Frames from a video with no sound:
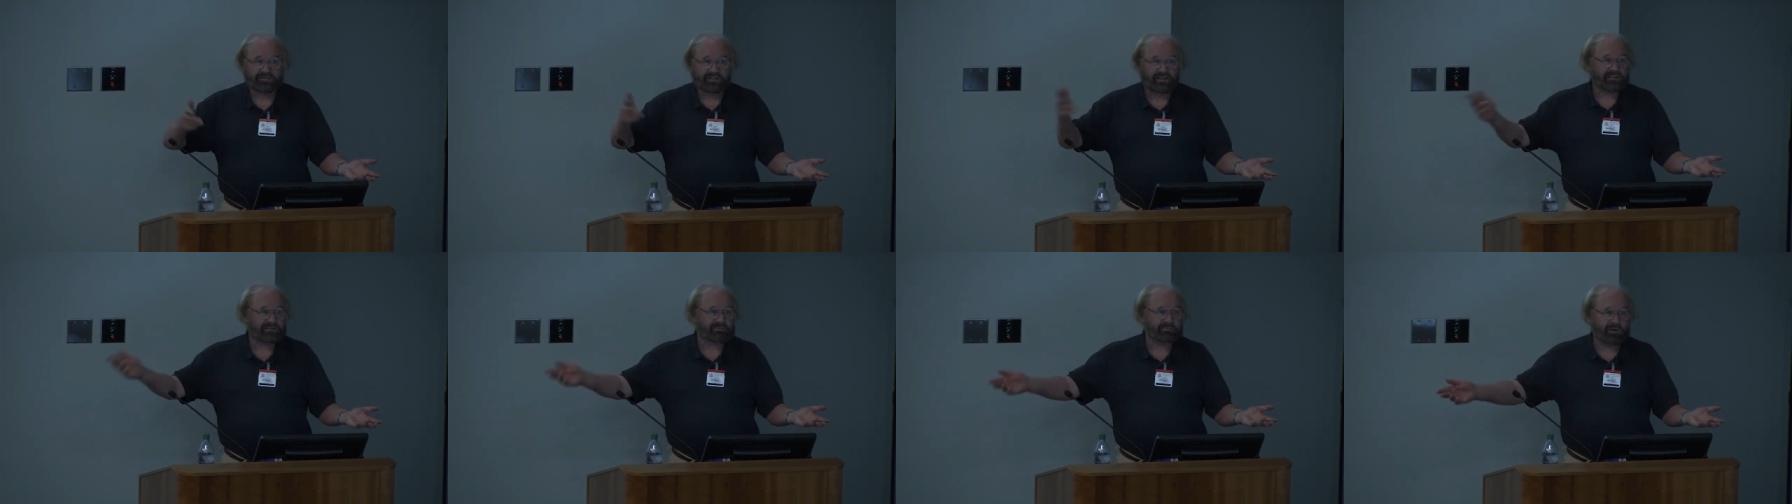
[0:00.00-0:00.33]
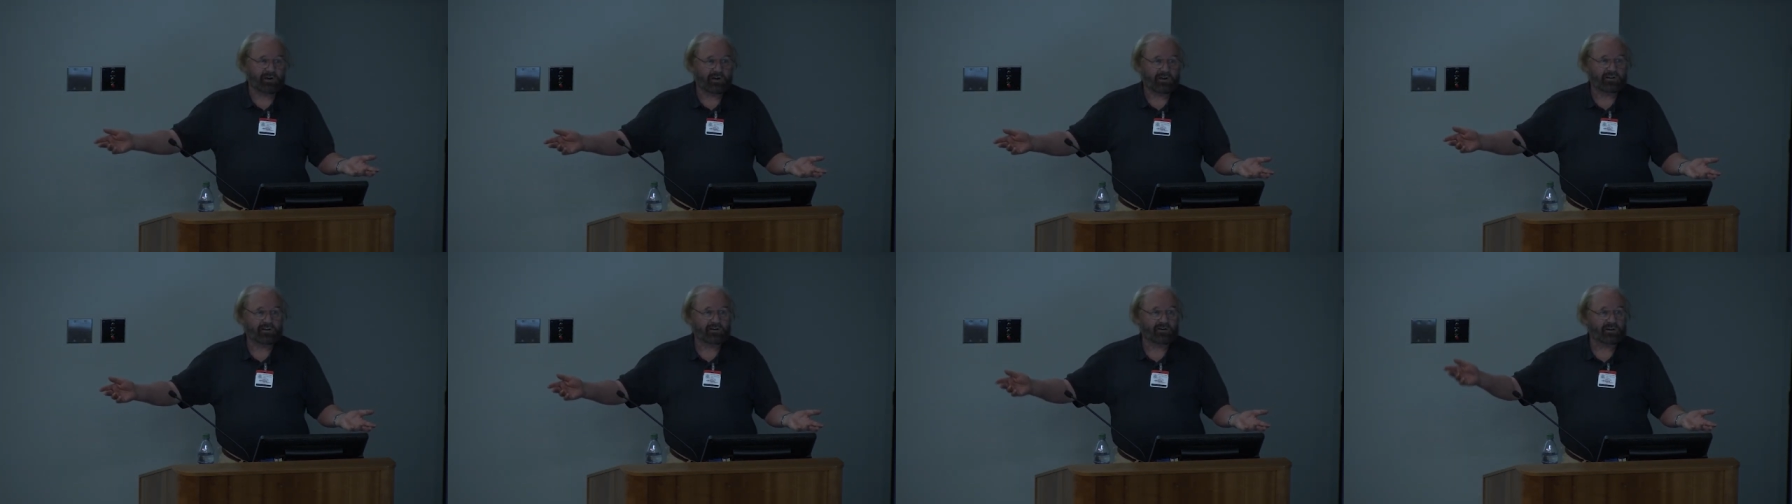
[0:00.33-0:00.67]
next
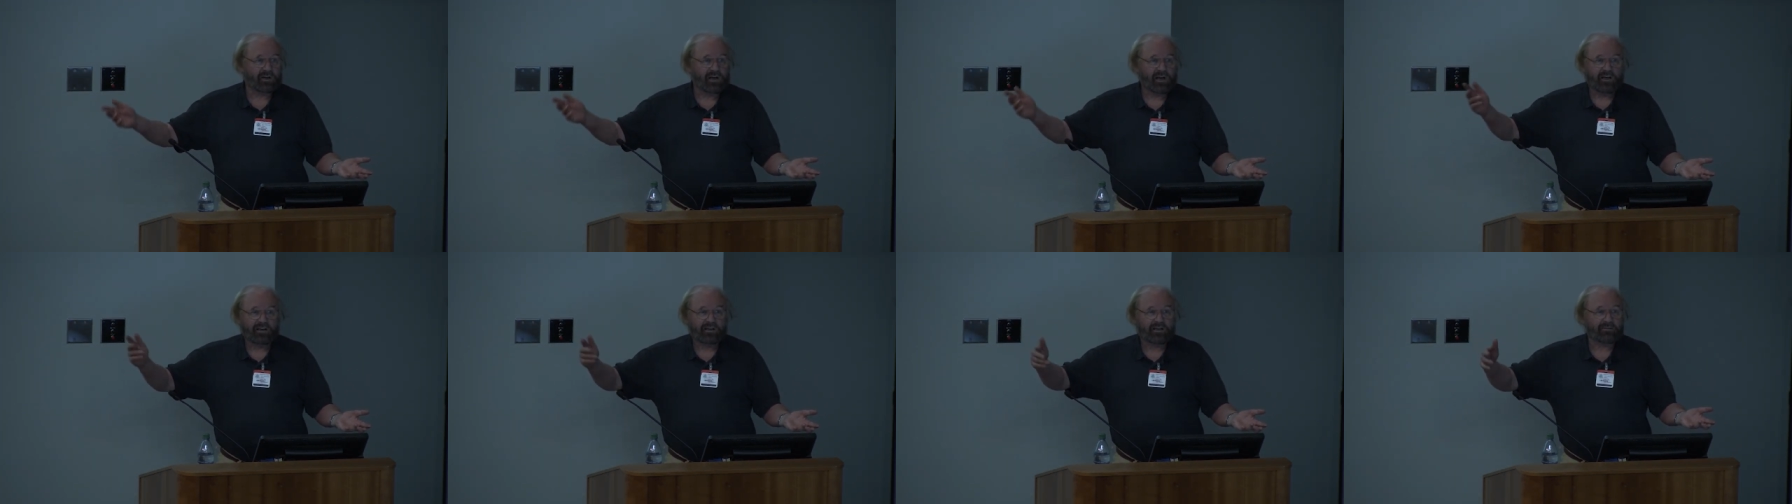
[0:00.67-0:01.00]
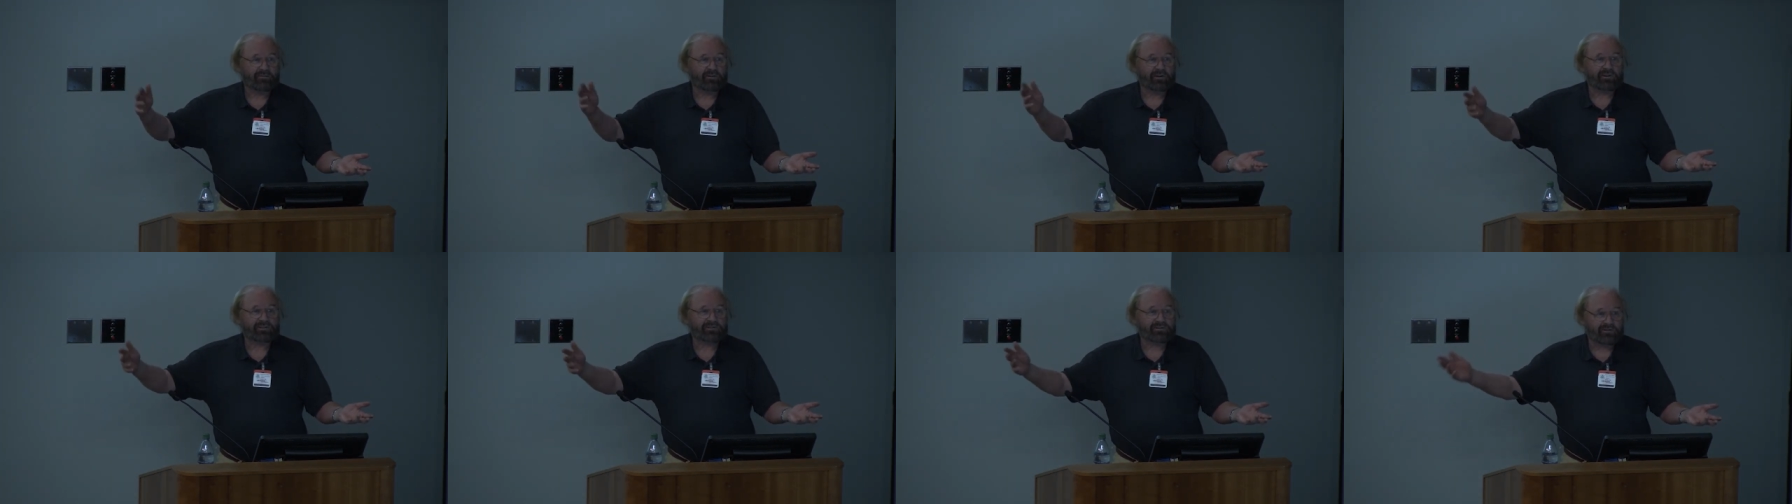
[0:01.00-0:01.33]
minute you're
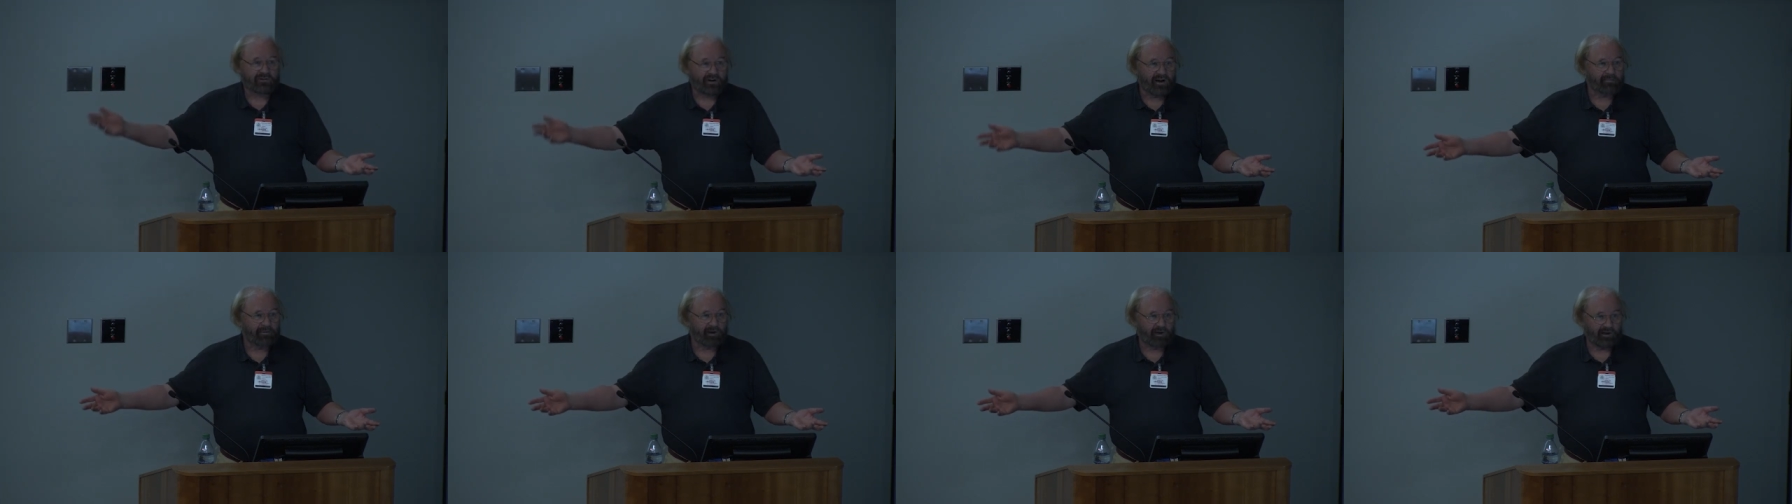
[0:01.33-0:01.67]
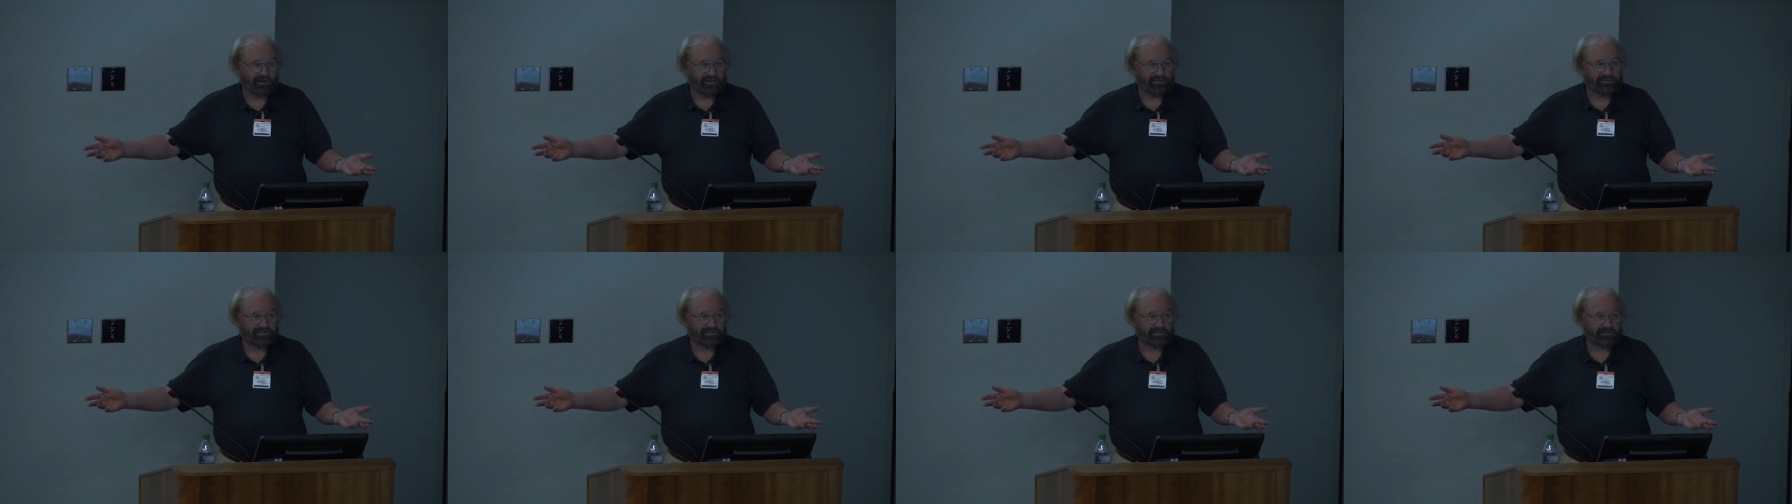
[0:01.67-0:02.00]
giving us a grammar
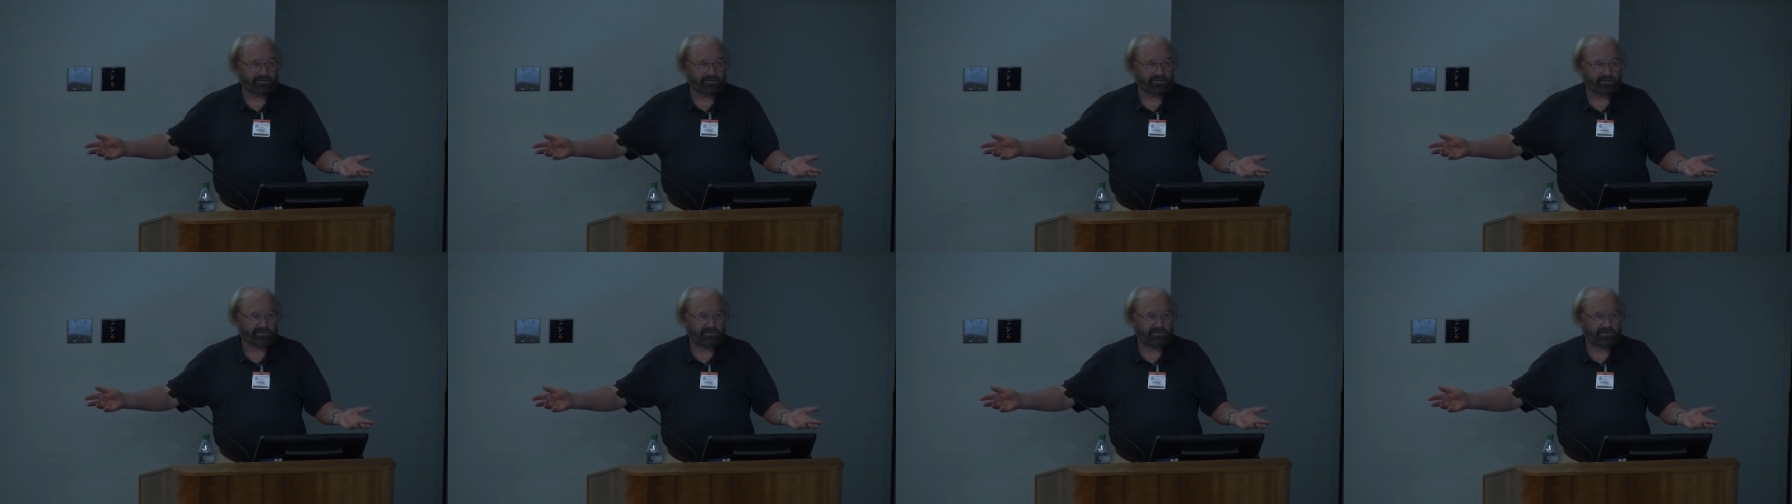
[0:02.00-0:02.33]
lesson.